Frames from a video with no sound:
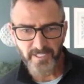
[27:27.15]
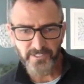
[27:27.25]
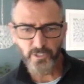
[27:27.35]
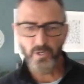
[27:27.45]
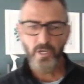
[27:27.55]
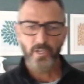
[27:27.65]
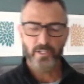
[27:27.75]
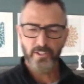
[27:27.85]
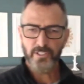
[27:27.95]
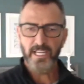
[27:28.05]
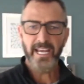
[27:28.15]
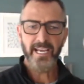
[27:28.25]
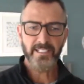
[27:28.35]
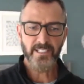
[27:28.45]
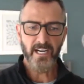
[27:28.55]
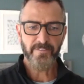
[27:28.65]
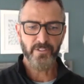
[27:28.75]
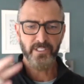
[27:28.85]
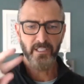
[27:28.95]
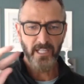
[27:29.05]
So there's a handoff. You
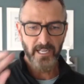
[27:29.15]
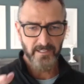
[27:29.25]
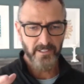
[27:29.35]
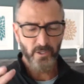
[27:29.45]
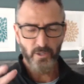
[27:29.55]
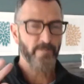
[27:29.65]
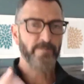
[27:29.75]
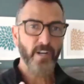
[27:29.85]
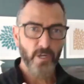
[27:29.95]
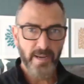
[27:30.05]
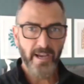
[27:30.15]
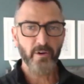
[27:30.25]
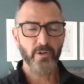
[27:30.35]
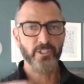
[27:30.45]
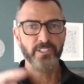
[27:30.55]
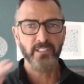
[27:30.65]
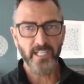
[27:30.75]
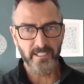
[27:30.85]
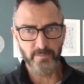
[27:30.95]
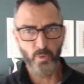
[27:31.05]
said a lot, or a fair amount. You're seeing a
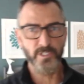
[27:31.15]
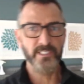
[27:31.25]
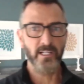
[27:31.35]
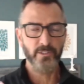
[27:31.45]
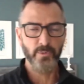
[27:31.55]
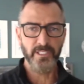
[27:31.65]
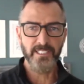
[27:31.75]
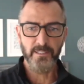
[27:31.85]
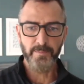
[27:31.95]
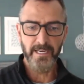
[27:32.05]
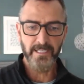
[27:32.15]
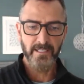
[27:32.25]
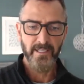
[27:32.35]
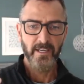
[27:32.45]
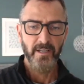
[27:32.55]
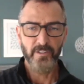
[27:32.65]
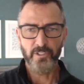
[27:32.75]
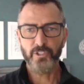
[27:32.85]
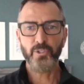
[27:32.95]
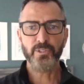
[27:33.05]
lot more sellers we anticipated. There's
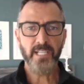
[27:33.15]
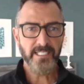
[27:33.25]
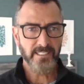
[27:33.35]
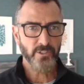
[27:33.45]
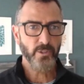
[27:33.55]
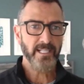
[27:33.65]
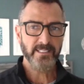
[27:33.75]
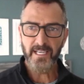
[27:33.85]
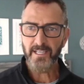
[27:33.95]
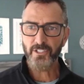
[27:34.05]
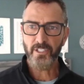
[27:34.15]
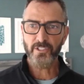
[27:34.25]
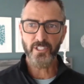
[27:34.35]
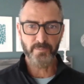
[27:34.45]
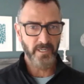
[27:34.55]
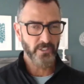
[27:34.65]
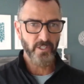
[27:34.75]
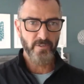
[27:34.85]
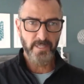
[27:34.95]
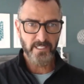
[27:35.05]
two sides of the transaction. Just making sure
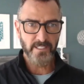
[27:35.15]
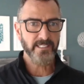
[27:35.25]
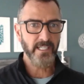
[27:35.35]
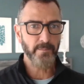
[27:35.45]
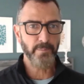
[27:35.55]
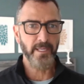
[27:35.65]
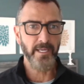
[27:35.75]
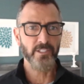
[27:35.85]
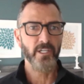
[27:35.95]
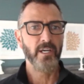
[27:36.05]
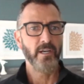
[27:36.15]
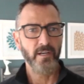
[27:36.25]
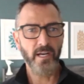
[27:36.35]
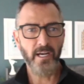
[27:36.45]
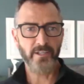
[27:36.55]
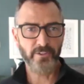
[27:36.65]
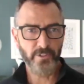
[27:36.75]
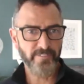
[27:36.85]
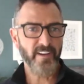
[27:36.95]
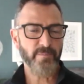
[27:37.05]
everybody's on the same page.
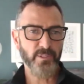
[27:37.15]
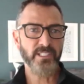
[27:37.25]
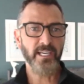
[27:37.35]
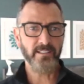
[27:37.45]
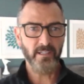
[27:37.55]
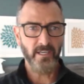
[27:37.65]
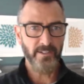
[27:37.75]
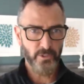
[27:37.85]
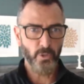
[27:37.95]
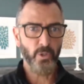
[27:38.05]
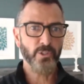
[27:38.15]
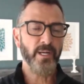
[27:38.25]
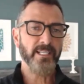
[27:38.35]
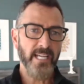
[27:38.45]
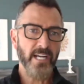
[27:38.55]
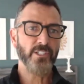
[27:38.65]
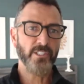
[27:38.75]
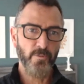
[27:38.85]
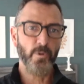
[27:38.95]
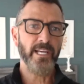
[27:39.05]
35% on total transactions
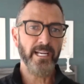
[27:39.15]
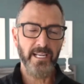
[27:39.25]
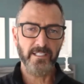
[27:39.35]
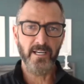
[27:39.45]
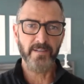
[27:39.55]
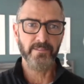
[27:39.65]
for that handoff.